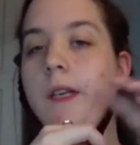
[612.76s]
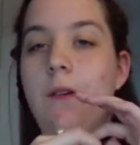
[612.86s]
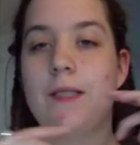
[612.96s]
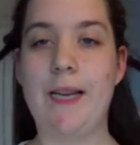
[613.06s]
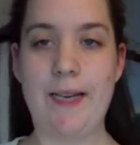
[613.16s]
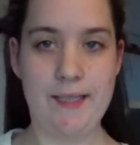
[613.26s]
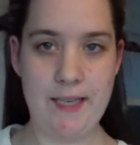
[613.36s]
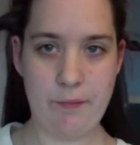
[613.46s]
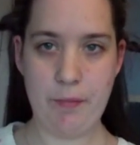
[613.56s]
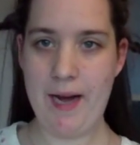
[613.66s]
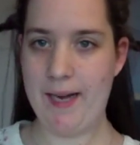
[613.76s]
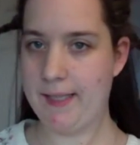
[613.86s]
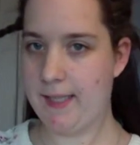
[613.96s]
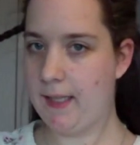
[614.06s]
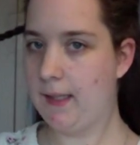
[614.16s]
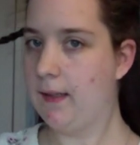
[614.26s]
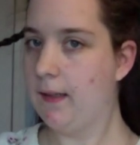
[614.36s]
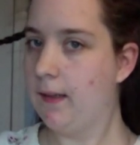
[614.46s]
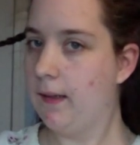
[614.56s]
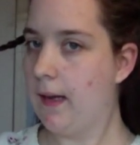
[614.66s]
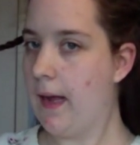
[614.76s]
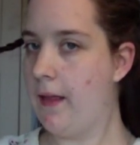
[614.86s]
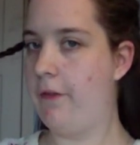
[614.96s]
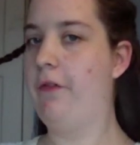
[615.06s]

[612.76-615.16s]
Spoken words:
your second set of braids at